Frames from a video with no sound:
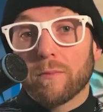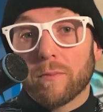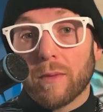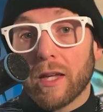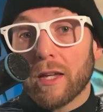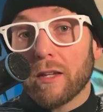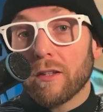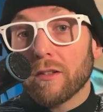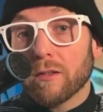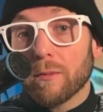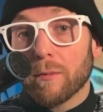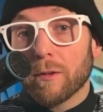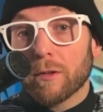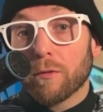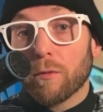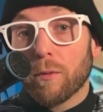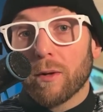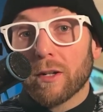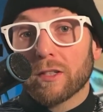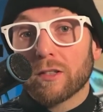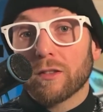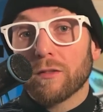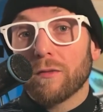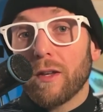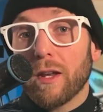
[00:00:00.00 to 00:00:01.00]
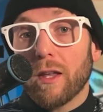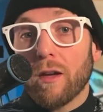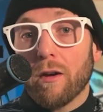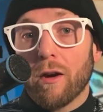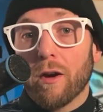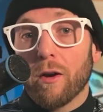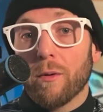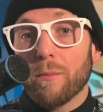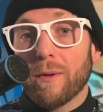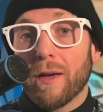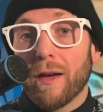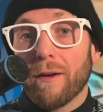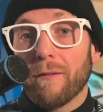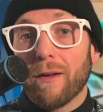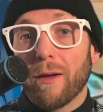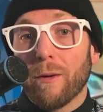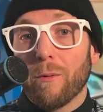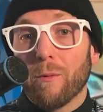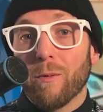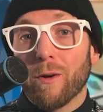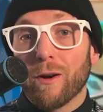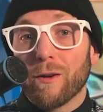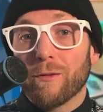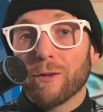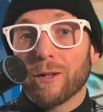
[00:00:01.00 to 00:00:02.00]
Thank you so much for watching this video. I hope you have a
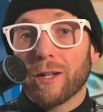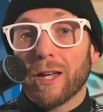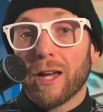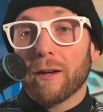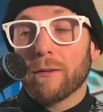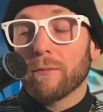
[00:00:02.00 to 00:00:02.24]
wonderful day.